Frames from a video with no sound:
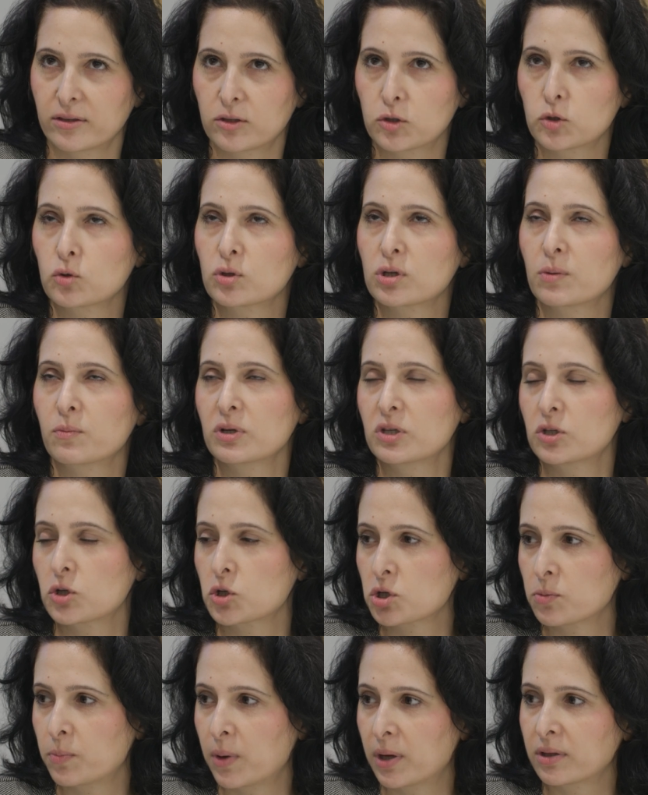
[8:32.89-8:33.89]
think to do some
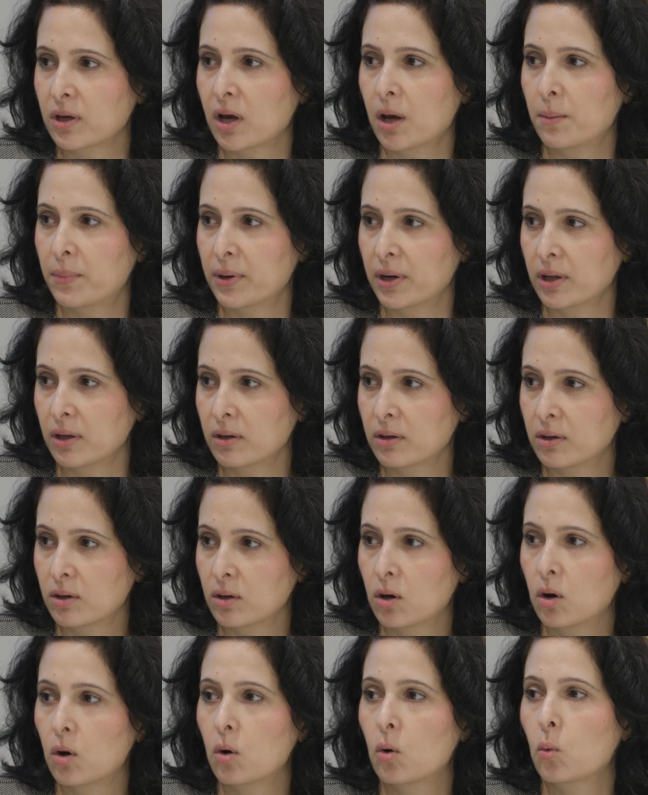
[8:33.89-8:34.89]
research about the company.
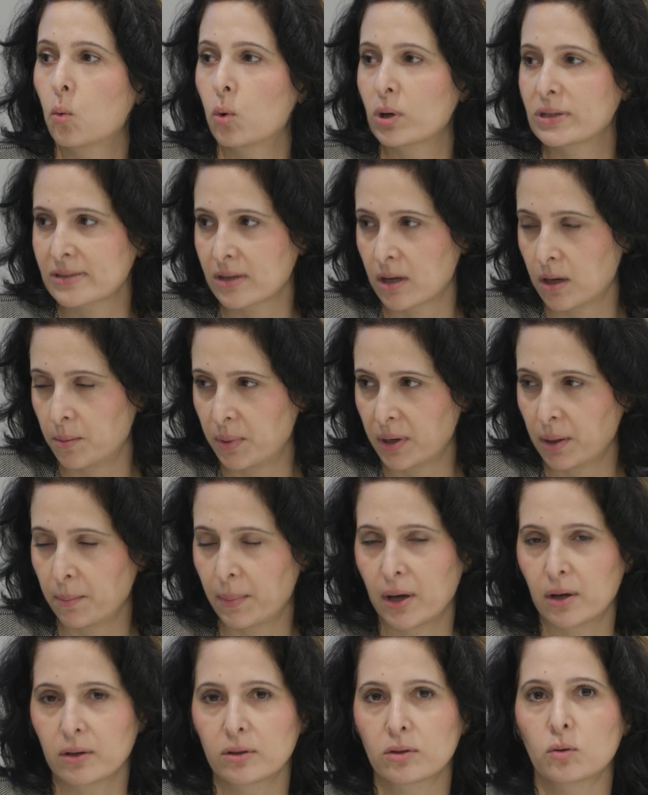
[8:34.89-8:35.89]
What is the company
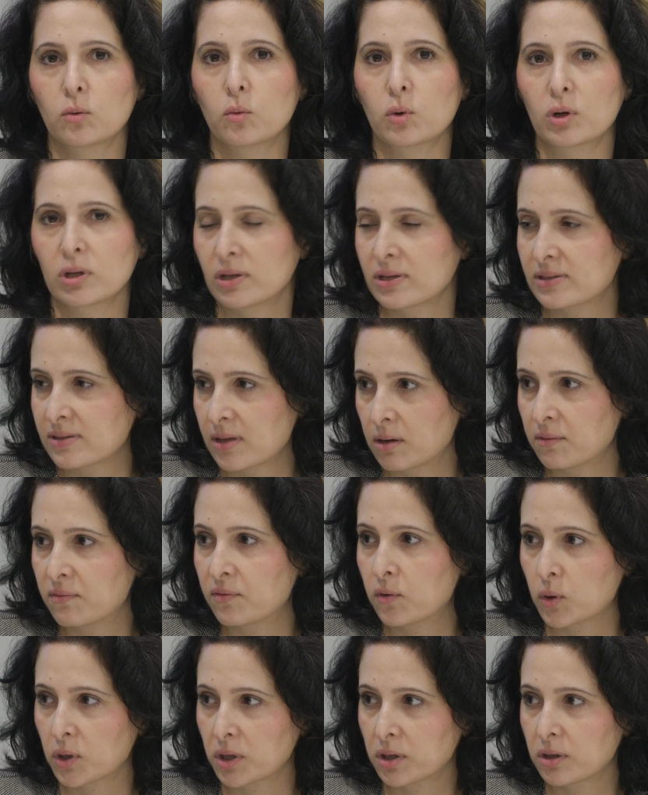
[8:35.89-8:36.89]
about? What do they stand
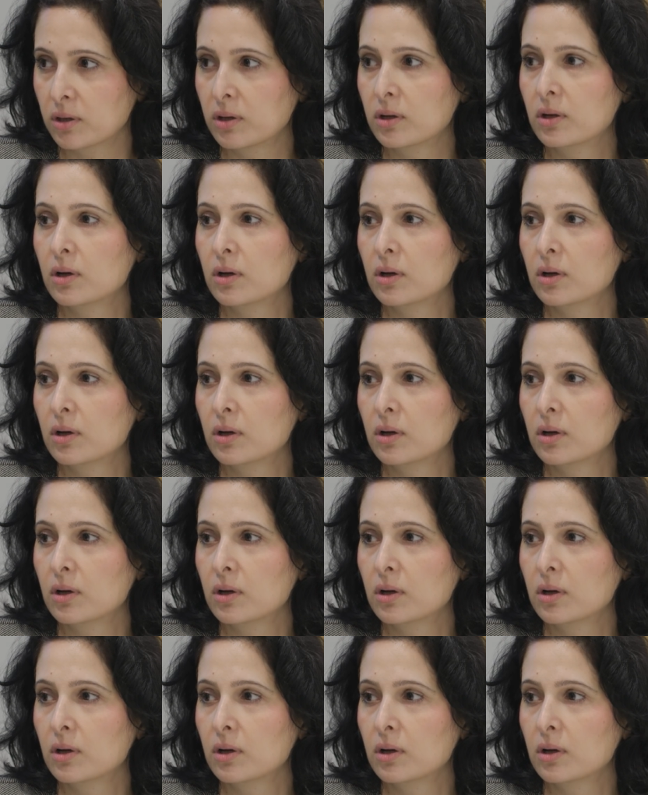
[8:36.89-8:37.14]
for?